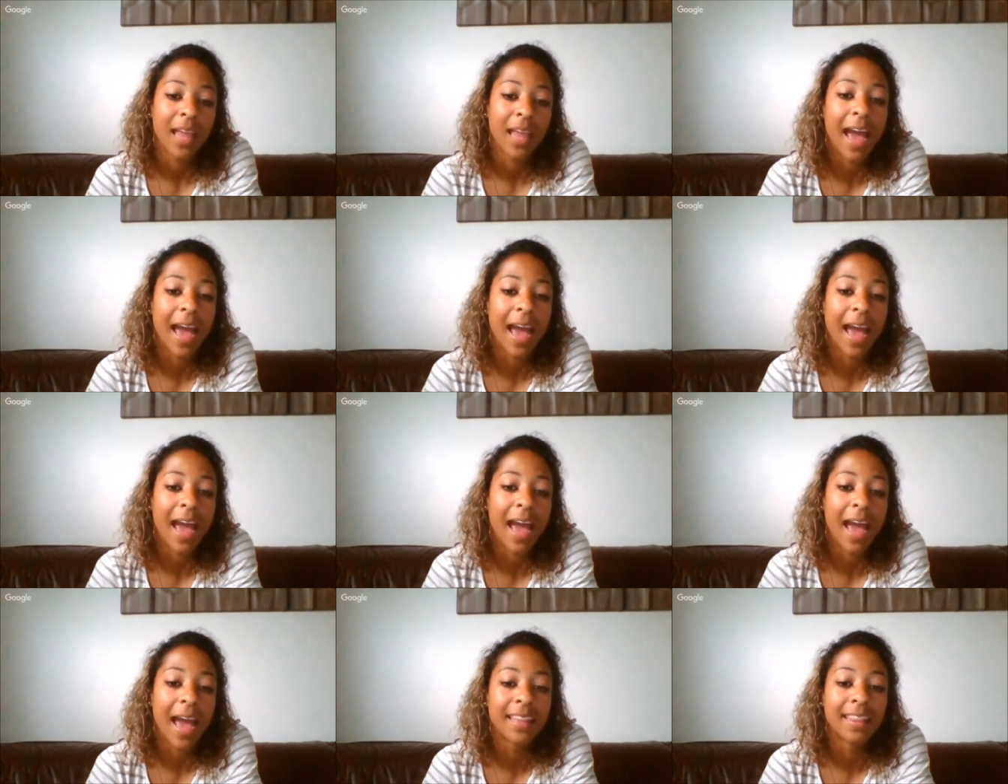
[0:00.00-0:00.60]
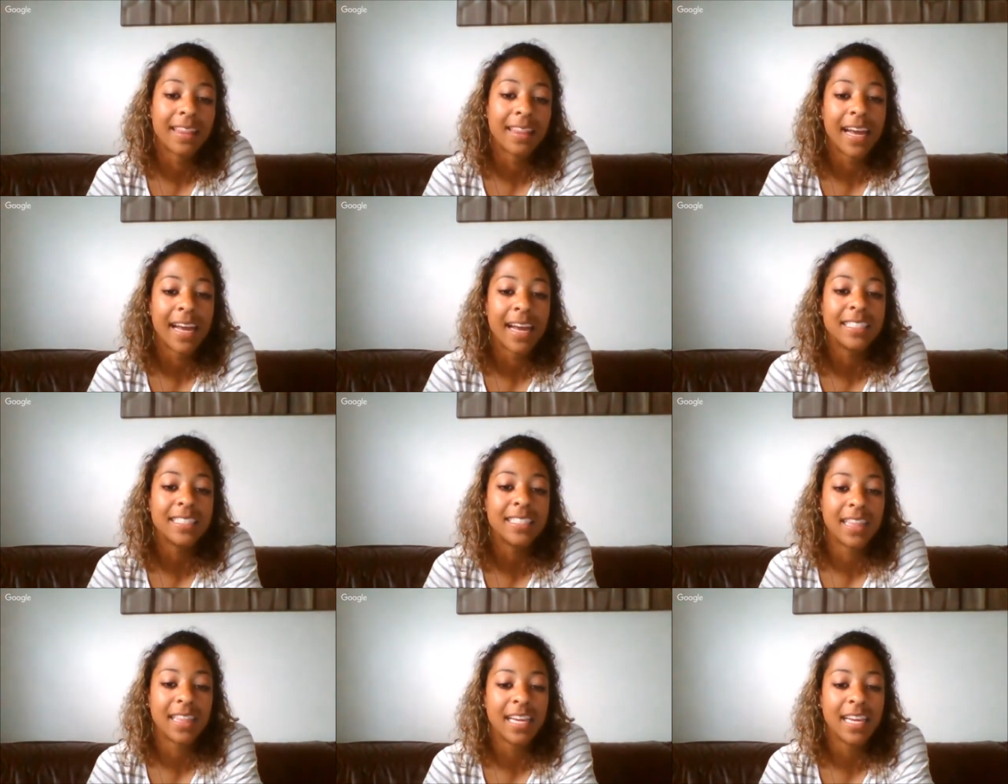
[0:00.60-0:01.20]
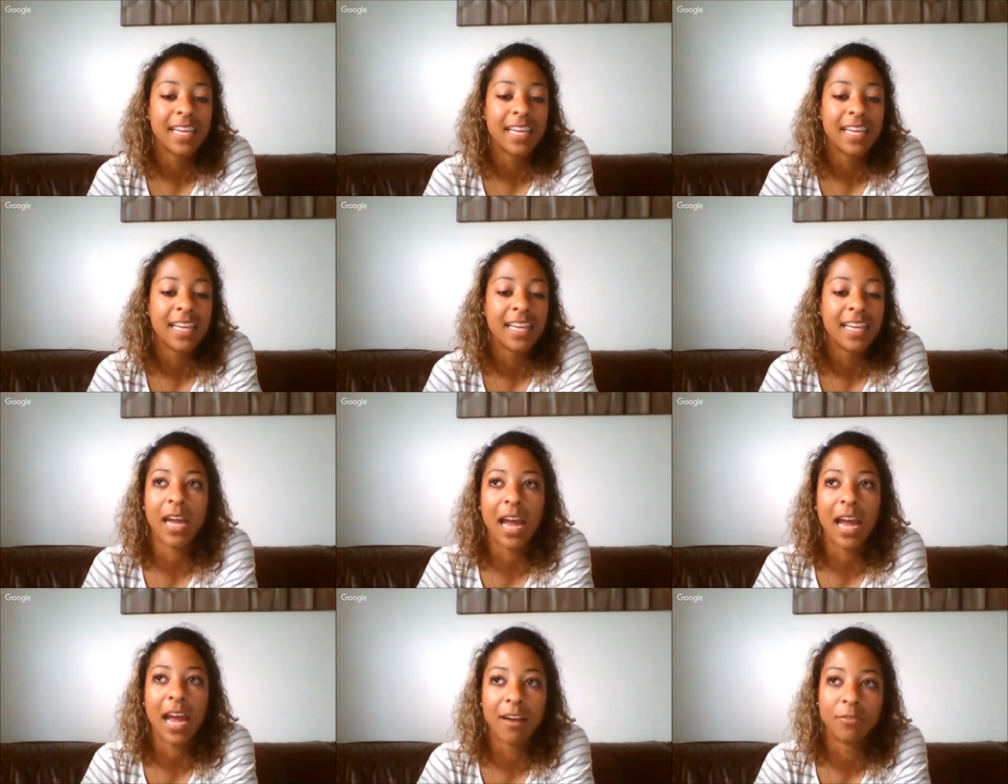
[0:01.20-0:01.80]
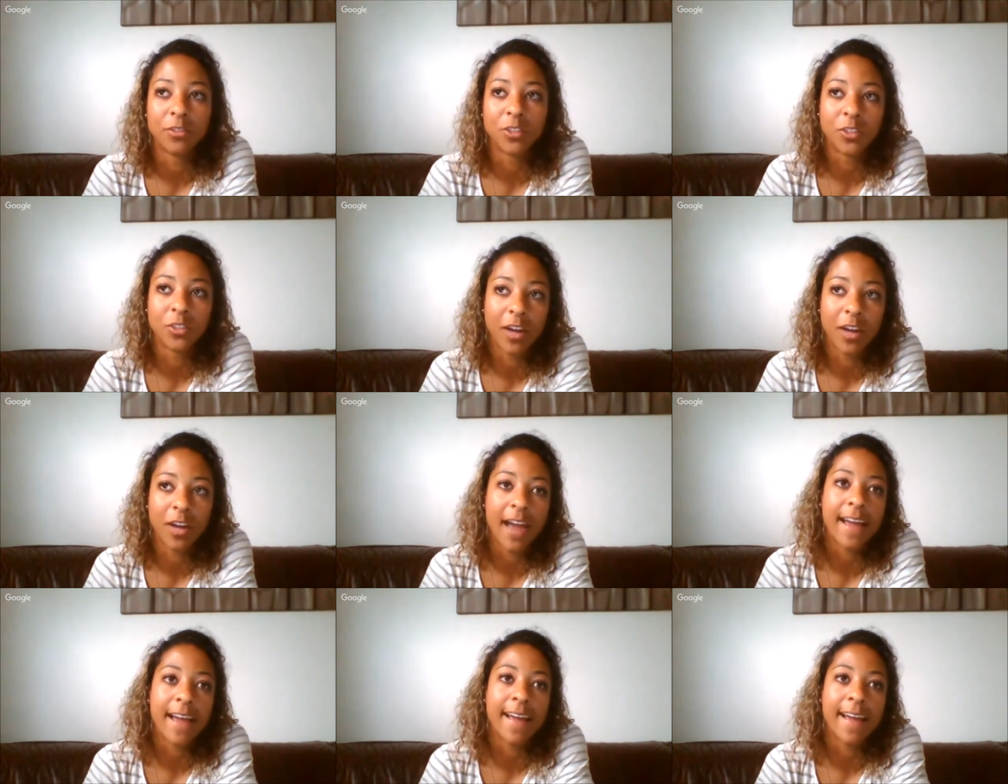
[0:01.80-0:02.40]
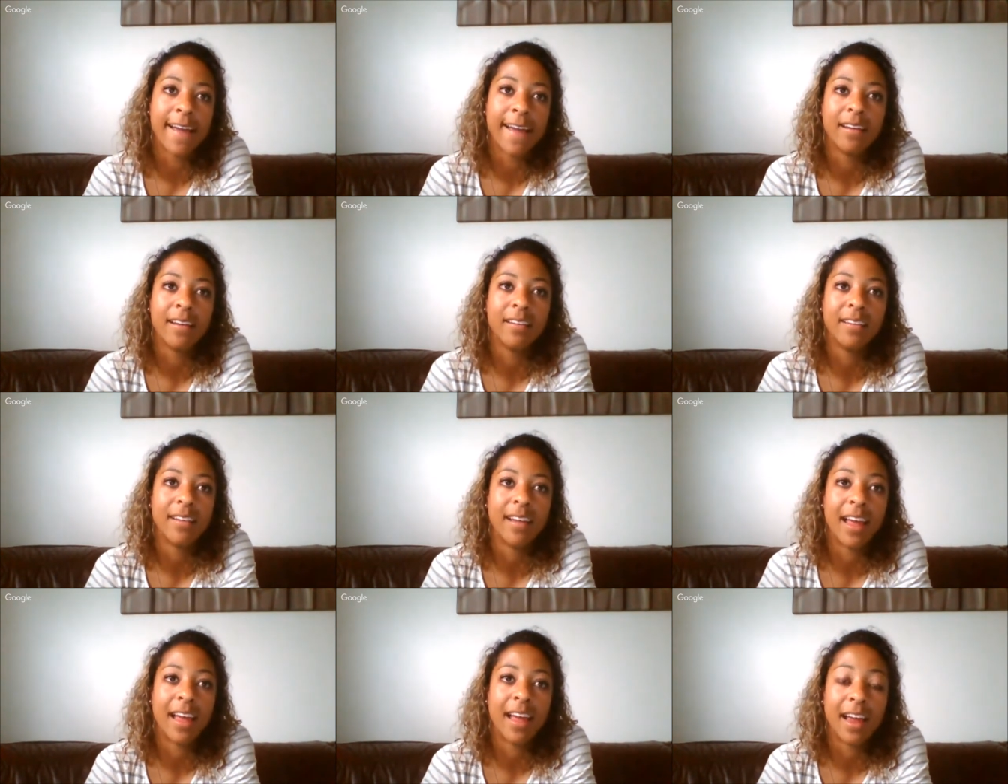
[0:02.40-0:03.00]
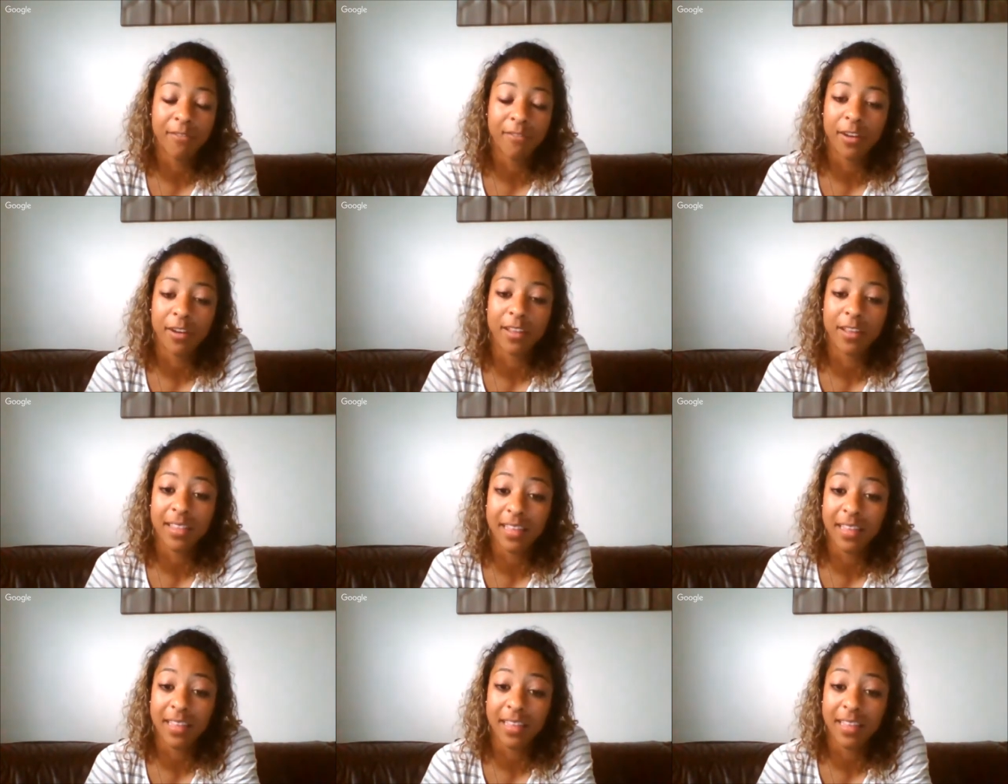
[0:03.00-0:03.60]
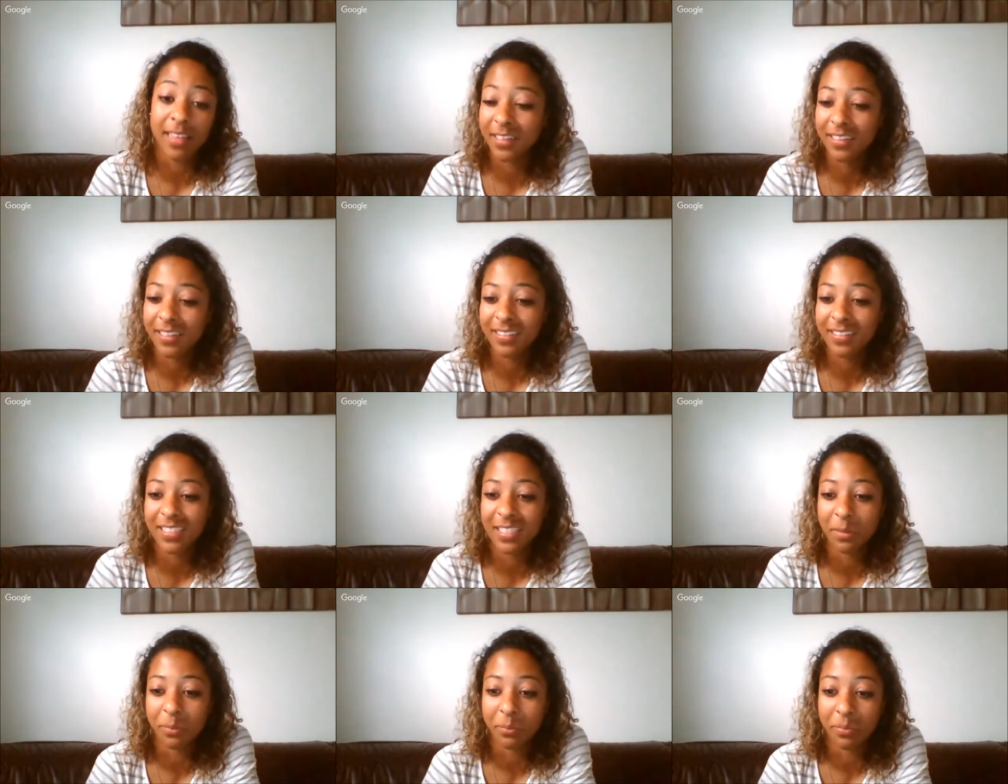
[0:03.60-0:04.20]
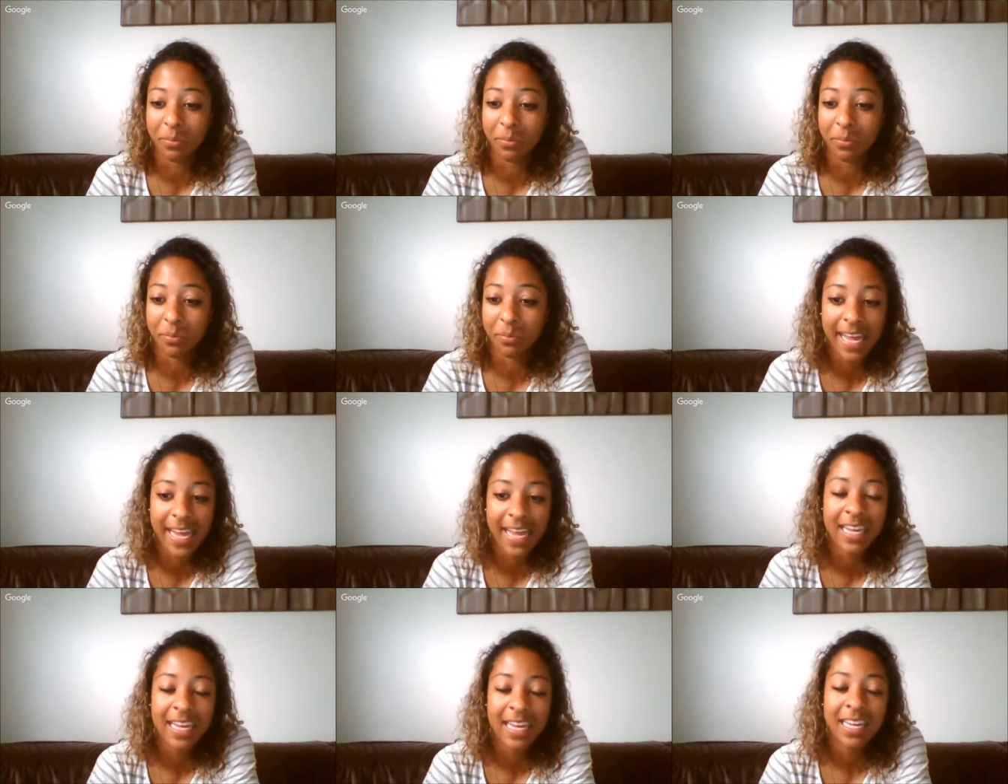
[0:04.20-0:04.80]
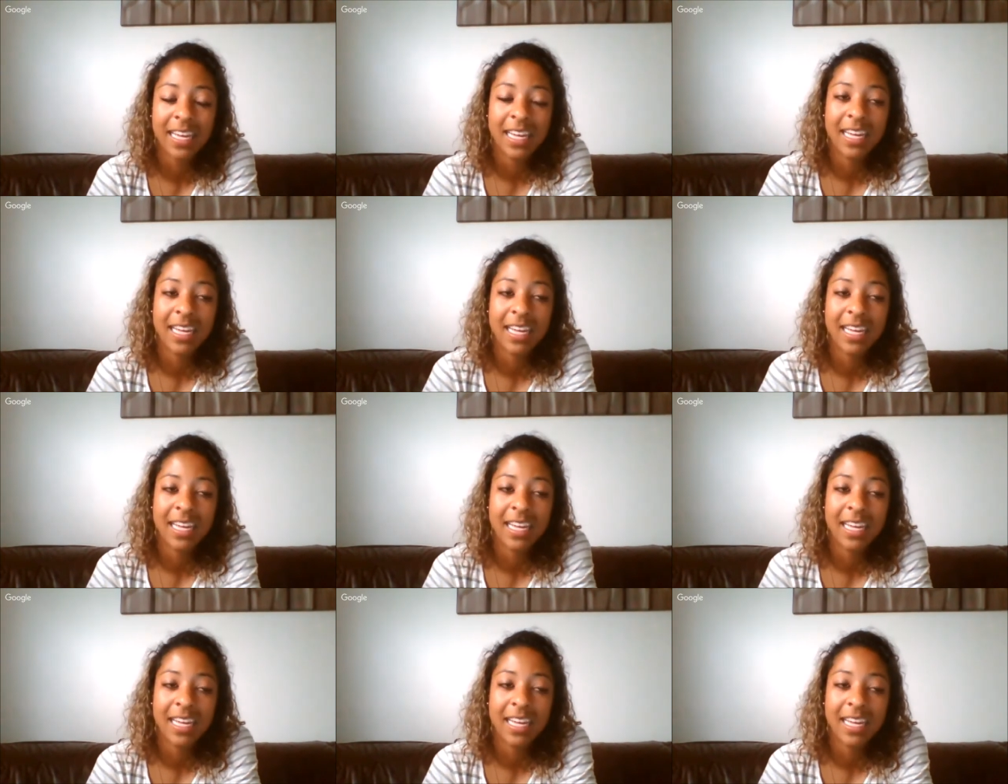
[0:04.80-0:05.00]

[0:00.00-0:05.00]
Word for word: I'd like to think that I would have tried everything I could to play,